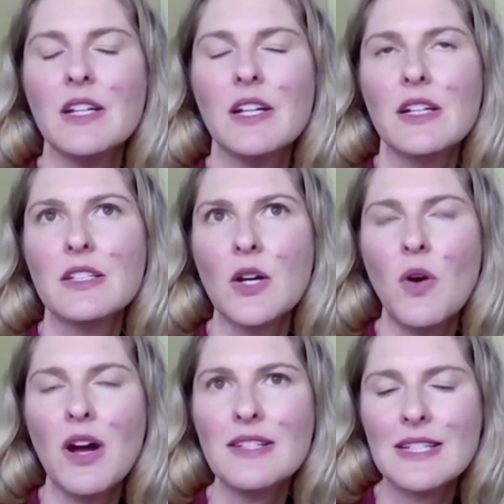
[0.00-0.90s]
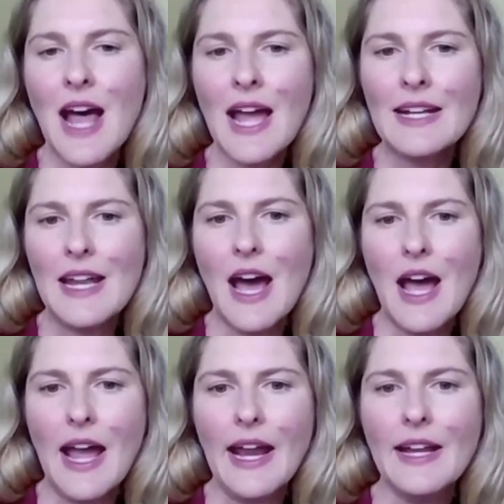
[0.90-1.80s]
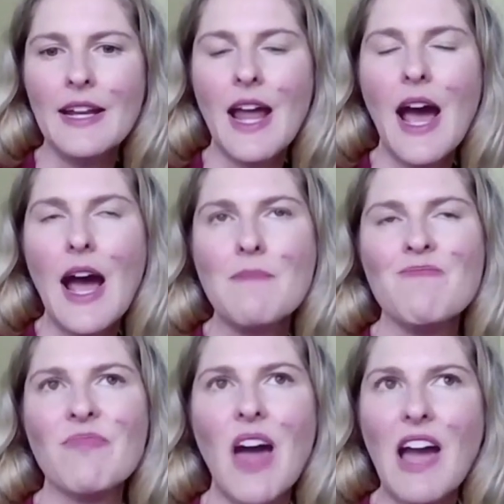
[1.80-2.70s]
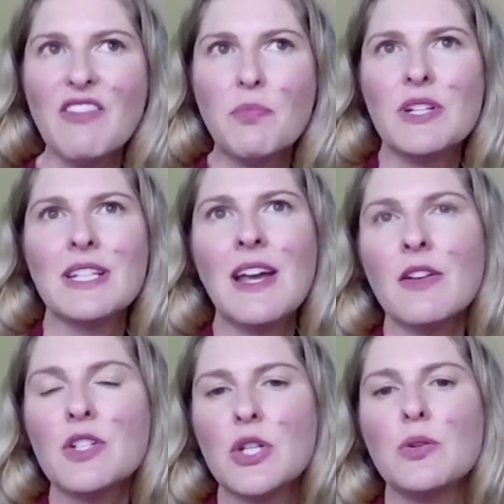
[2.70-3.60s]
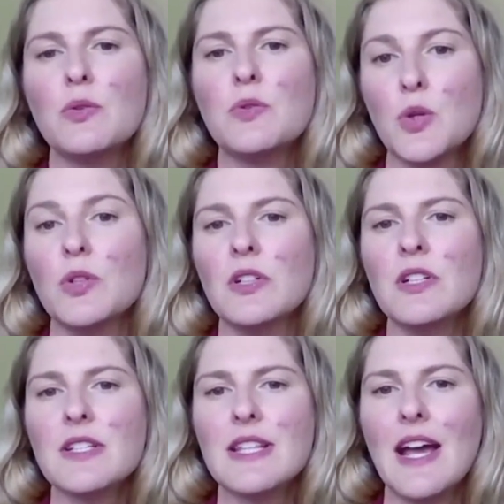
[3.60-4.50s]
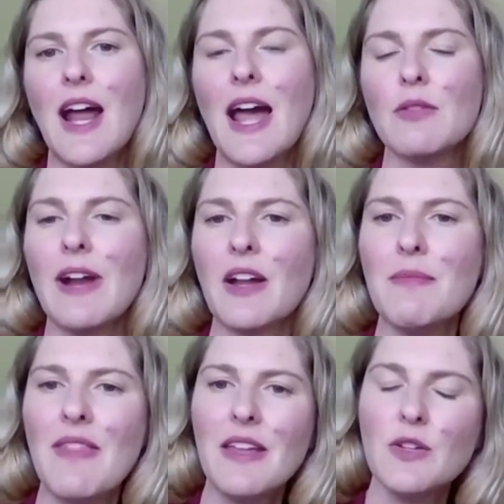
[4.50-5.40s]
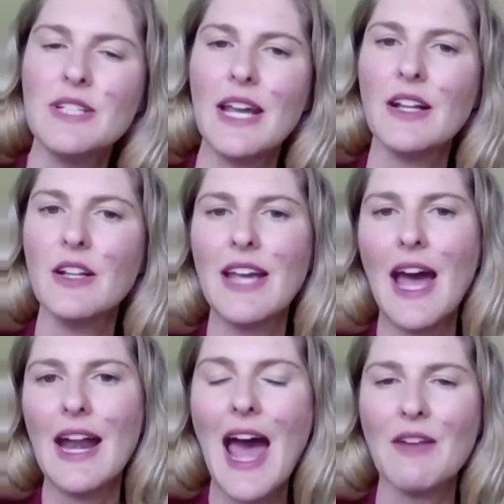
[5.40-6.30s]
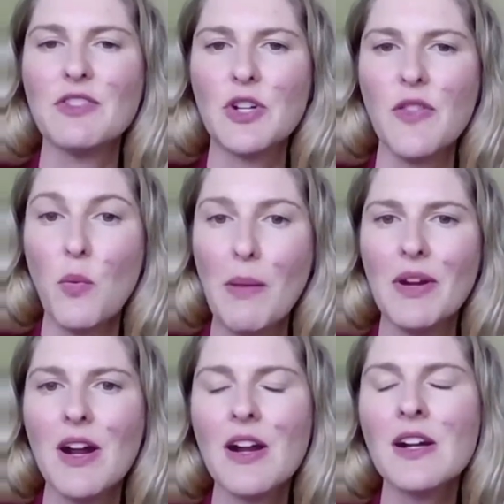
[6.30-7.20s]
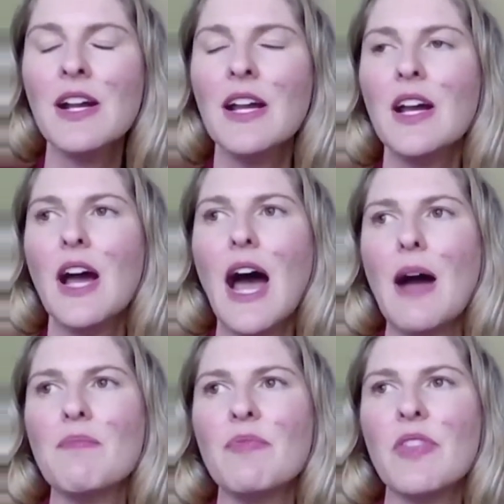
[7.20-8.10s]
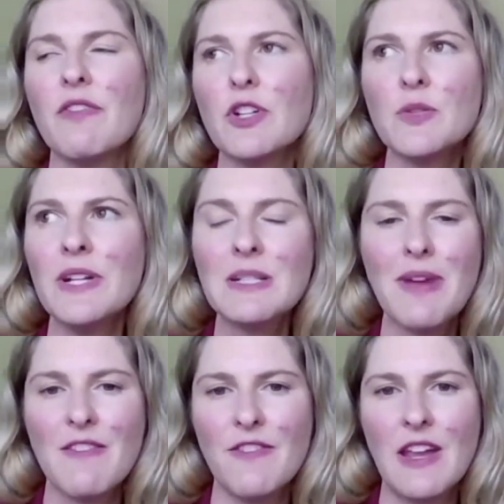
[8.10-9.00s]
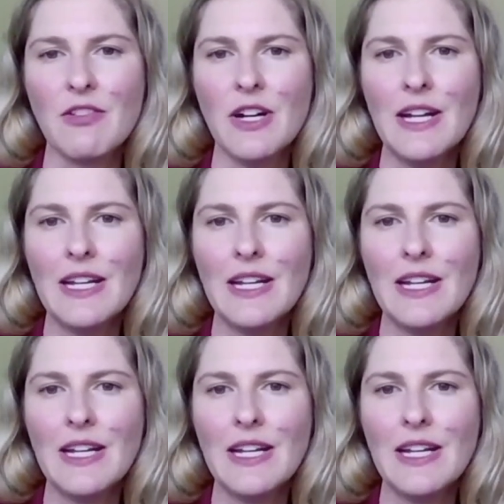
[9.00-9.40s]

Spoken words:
So on slide 9, I've put together 2 tools that I'd recommend that you take a look at after the webinar. The first one is my favorite.